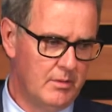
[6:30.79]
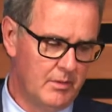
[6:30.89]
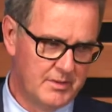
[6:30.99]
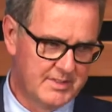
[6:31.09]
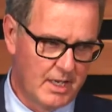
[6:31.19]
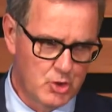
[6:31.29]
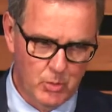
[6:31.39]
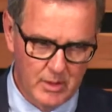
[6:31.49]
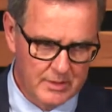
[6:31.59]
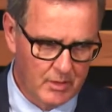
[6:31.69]
a stage
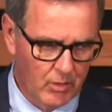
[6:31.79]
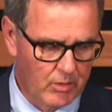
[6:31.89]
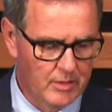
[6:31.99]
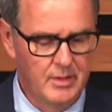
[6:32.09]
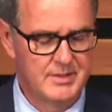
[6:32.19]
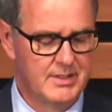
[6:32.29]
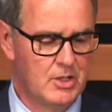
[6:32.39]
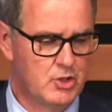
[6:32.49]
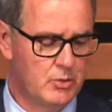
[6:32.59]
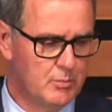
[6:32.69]
1 or a
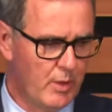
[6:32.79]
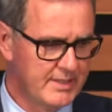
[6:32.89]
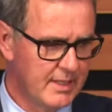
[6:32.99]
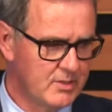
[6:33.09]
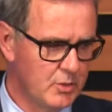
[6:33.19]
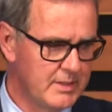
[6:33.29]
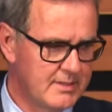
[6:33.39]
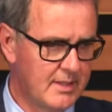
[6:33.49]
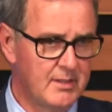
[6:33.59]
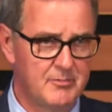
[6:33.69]
stage 2 breast cancer
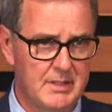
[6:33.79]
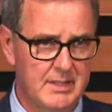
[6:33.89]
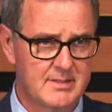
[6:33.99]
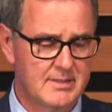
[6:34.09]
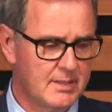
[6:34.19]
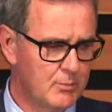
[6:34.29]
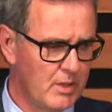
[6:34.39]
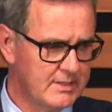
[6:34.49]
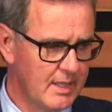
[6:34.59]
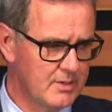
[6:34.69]
instead of metastatic
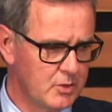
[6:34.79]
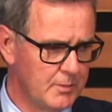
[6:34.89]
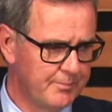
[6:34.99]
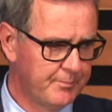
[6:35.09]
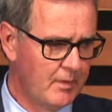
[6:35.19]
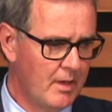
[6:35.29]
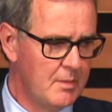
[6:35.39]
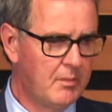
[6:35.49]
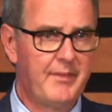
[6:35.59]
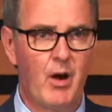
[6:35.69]
breast cancer.
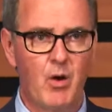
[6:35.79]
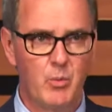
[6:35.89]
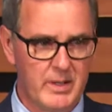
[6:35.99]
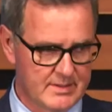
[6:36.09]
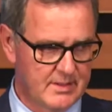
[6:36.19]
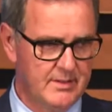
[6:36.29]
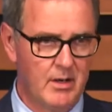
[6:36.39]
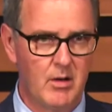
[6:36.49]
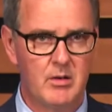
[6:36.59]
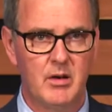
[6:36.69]
But there are risks,
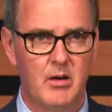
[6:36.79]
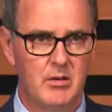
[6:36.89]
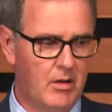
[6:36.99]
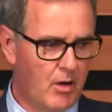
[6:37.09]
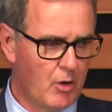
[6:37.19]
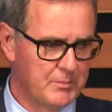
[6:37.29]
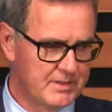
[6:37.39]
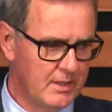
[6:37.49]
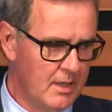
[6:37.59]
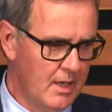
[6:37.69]
there are
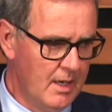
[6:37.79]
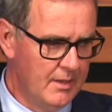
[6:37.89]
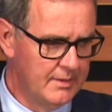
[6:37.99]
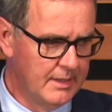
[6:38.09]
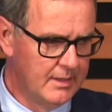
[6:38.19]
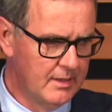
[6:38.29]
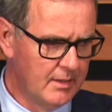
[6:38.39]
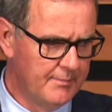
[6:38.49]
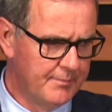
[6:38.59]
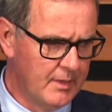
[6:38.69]
harms.
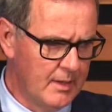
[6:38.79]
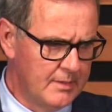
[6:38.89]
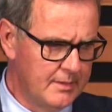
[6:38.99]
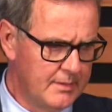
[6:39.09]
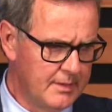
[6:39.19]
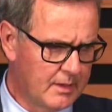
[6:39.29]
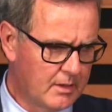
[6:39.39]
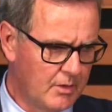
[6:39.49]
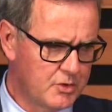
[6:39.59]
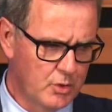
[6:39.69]
The
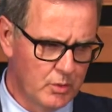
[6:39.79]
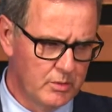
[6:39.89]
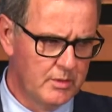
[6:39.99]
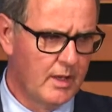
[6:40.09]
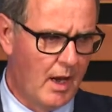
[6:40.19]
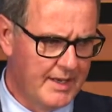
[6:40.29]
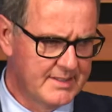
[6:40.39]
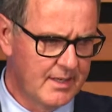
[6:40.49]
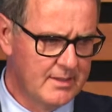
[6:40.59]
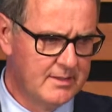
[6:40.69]
concern,
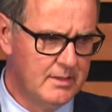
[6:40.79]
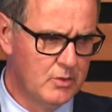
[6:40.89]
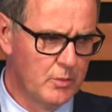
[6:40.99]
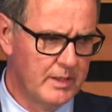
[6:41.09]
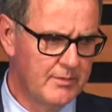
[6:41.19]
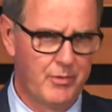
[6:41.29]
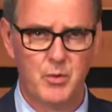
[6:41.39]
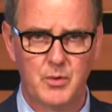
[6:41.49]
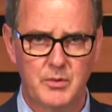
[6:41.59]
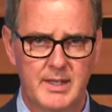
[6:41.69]
anxiety during
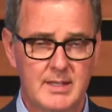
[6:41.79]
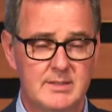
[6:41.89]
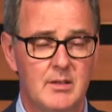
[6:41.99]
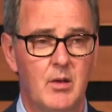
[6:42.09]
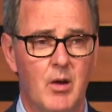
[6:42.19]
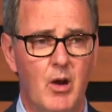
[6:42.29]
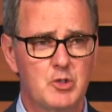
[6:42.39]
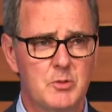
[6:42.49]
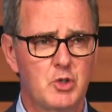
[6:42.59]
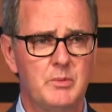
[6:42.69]
further tests. A large
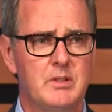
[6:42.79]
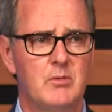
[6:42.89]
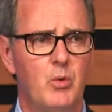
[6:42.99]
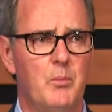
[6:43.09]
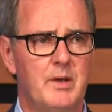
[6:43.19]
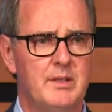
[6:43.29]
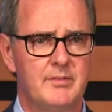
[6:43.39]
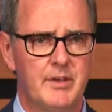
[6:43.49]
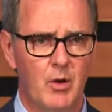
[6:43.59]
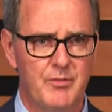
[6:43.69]
majority of women, if
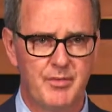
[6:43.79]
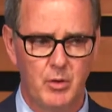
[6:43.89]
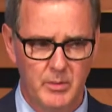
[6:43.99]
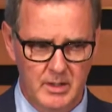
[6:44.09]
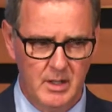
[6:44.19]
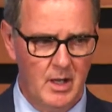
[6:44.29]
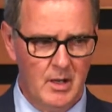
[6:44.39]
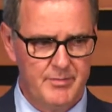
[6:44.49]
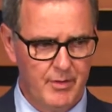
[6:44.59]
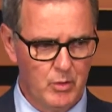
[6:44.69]
they are
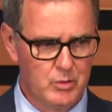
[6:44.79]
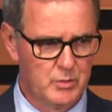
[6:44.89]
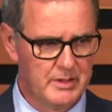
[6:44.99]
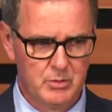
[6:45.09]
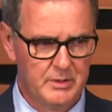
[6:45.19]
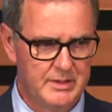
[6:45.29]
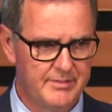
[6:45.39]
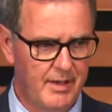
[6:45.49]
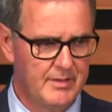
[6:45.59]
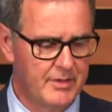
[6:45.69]
followed during
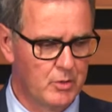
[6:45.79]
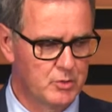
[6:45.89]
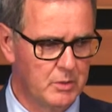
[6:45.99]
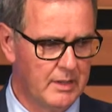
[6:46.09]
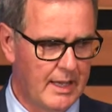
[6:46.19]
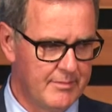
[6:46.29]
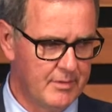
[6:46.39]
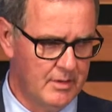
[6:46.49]
25 years, will have